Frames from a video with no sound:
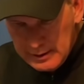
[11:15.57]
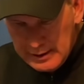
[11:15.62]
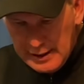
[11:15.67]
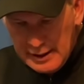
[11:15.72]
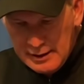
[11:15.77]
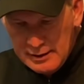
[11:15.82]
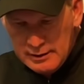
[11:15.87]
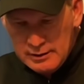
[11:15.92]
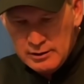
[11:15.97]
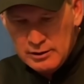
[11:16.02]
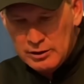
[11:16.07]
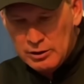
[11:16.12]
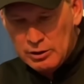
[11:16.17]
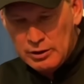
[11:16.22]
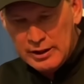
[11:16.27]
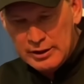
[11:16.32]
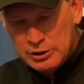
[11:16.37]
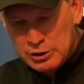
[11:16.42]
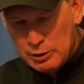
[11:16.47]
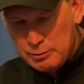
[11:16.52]
Yeah, you
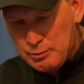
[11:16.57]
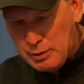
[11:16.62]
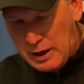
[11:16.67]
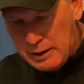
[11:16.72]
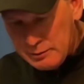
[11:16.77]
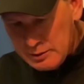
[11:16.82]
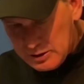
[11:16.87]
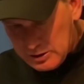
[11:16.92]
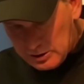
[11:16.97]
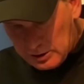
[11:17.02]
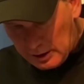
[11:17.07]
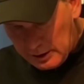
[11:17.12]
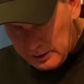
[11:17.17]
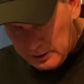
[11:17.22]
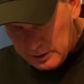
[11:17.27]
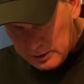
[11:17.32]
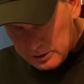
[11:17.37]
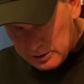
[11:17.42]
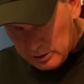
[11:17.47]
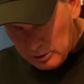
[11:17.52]
know, I should probably study
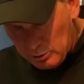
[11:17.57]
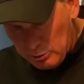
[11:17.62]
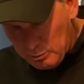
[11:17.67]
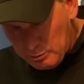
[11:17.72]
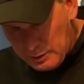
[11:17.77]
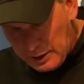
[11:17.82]
this a little